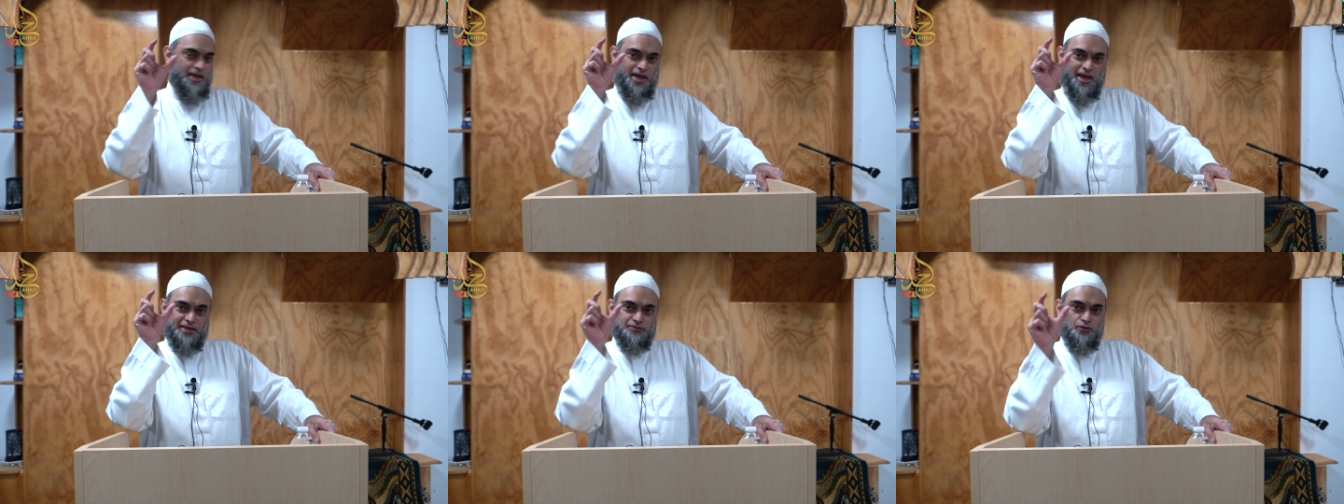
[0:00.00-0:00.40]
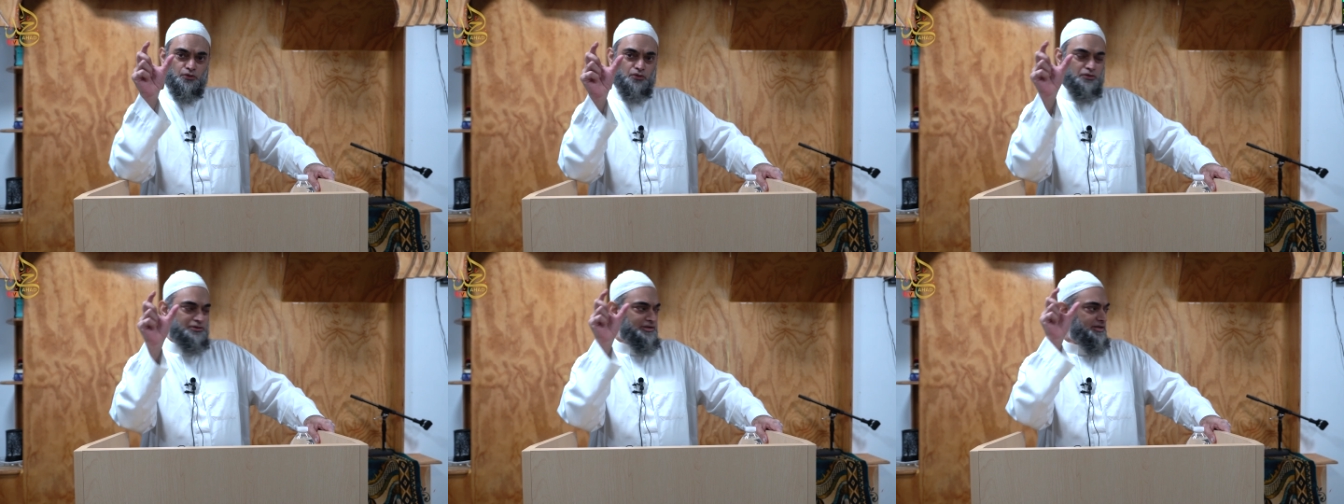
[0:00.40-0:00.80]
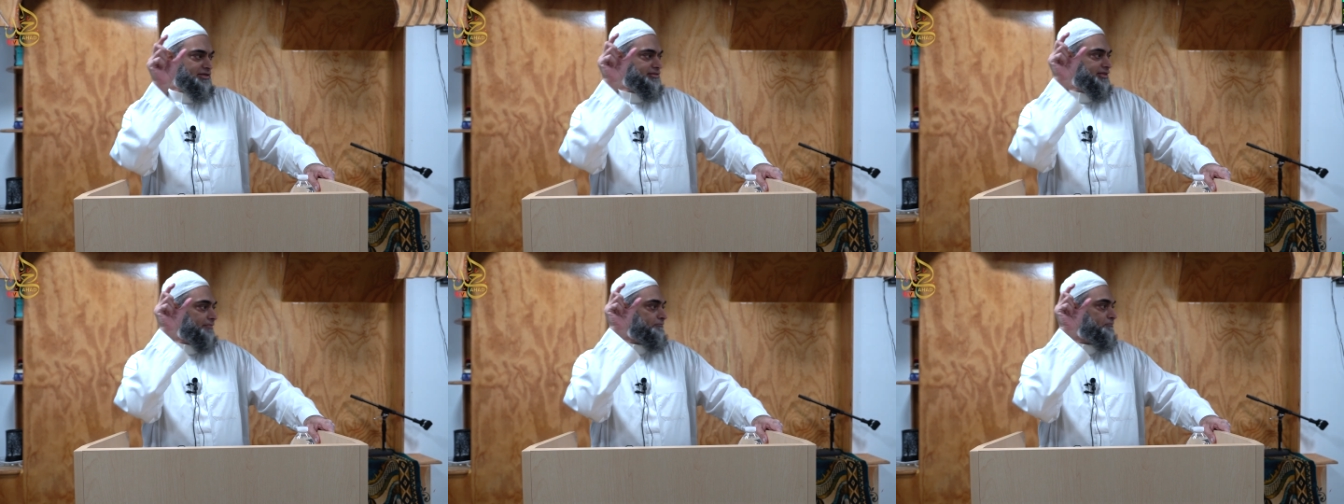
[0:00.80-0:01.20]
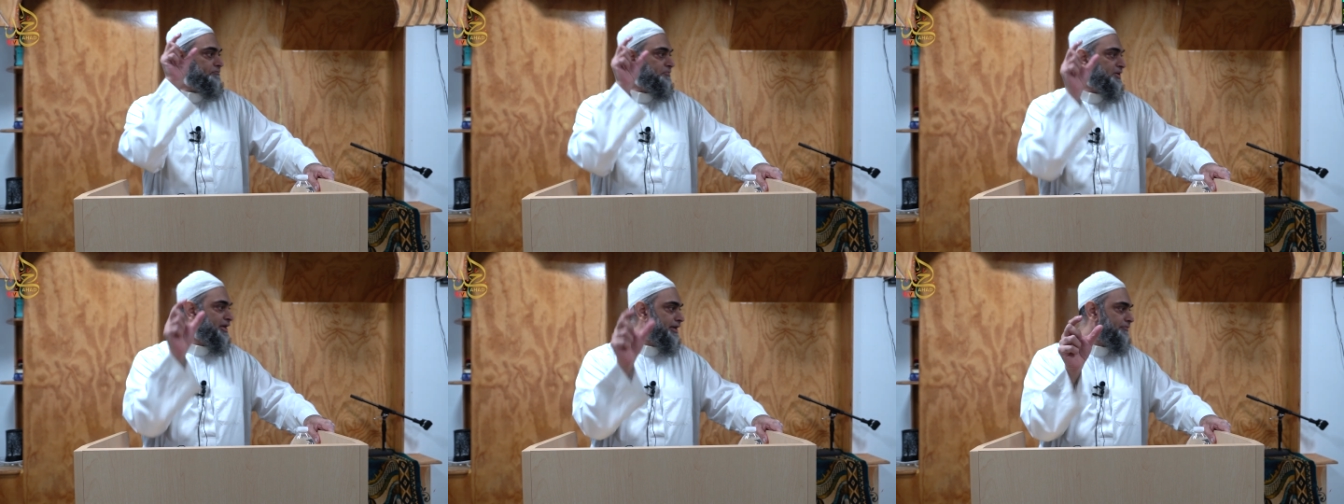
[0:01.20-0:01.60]
And only the
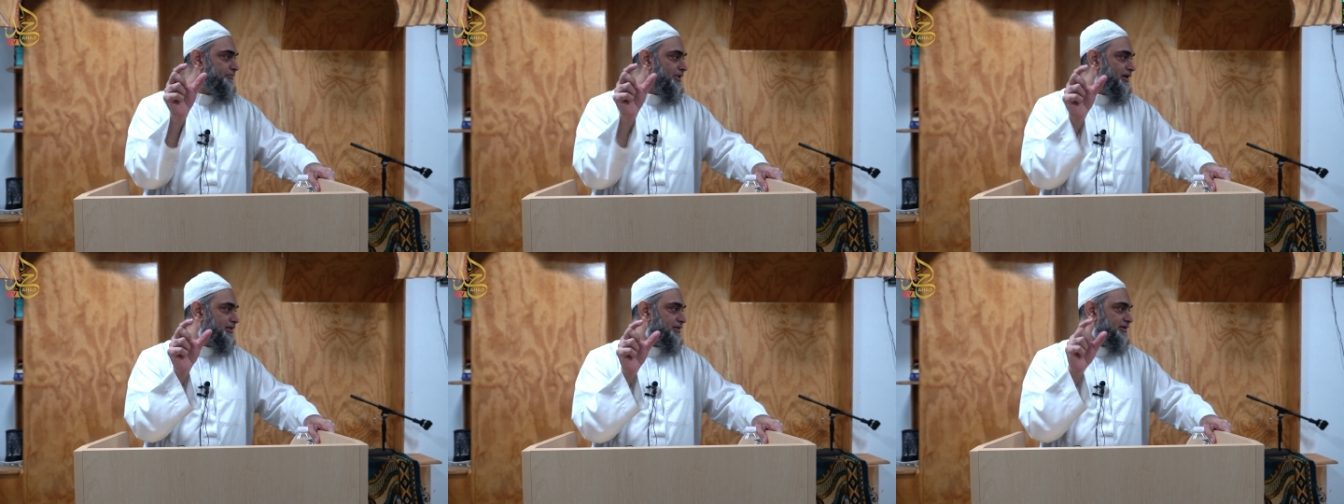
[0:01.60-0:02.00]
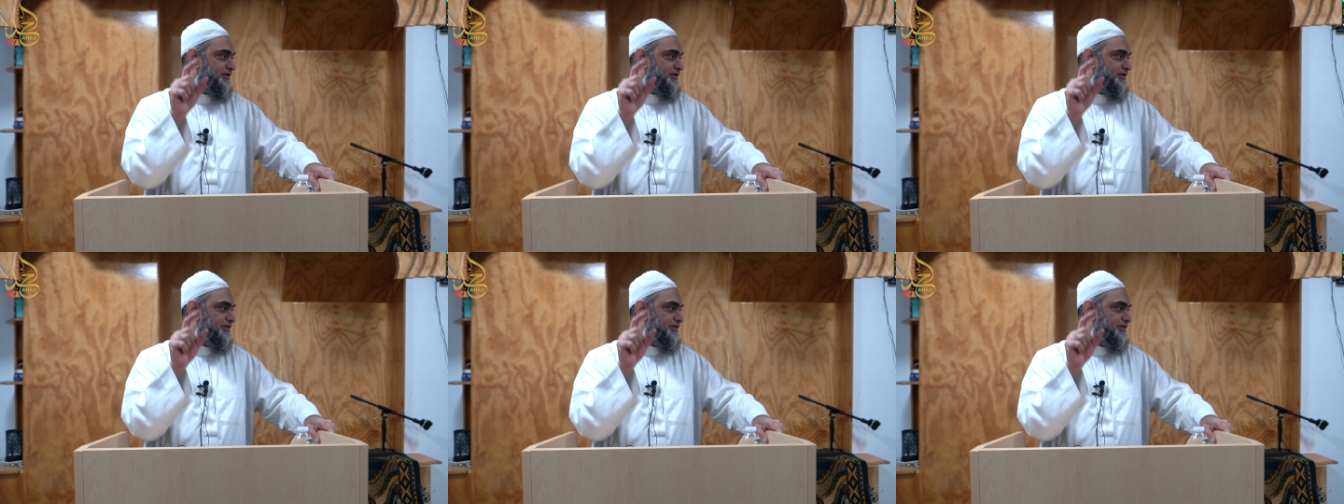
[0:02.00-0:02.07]
people,